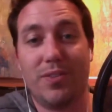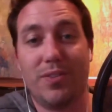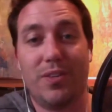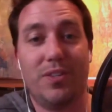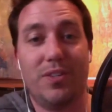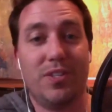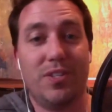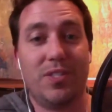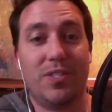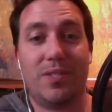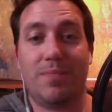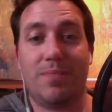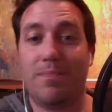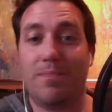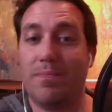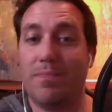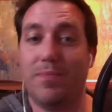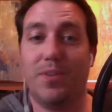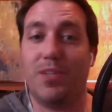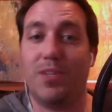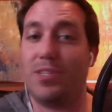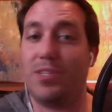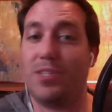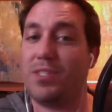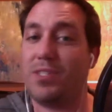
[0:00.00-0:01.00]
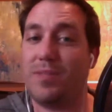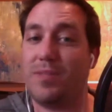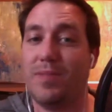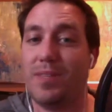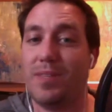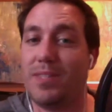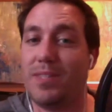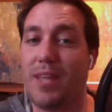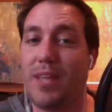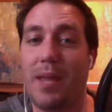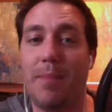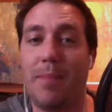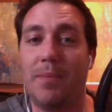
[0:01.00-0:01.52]
They're just the
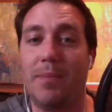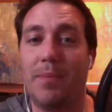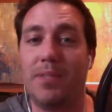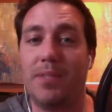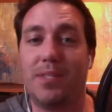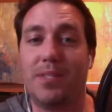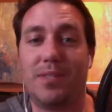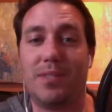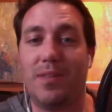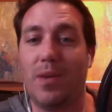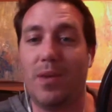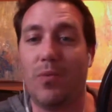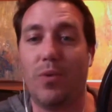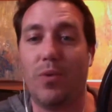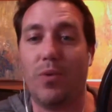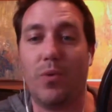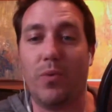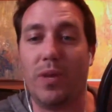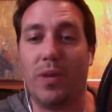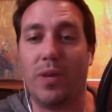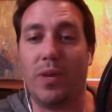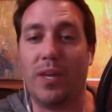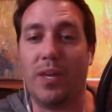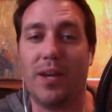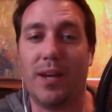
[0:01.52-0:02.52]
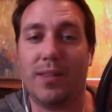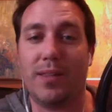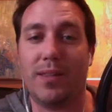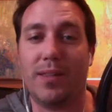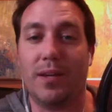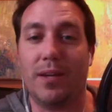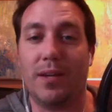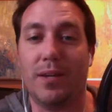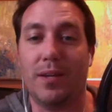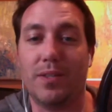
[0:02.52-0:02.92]
same as they were when he got there.